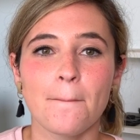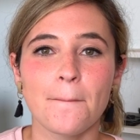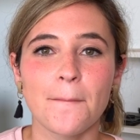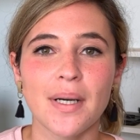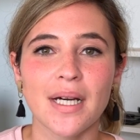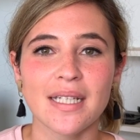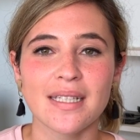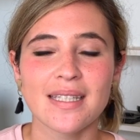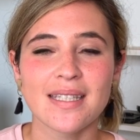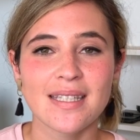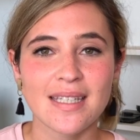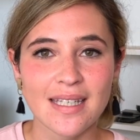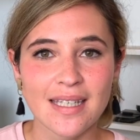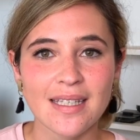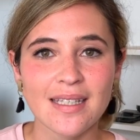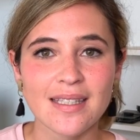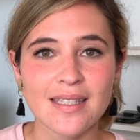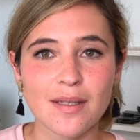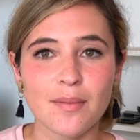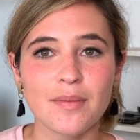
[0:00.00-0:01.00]
but
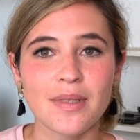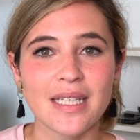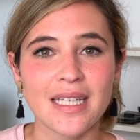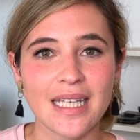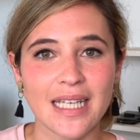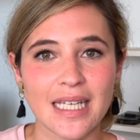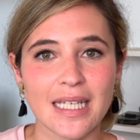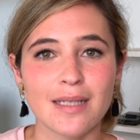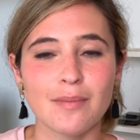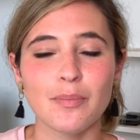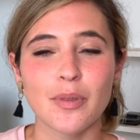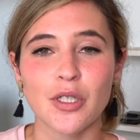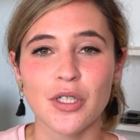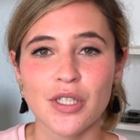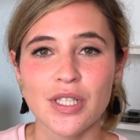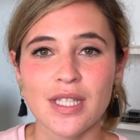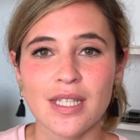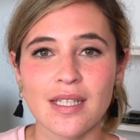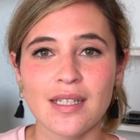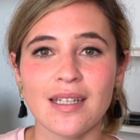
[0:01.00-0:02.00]
seeing somebody in
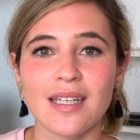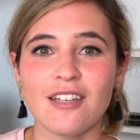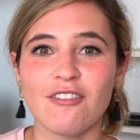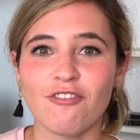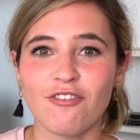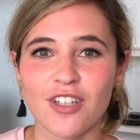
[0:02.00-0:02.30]
person in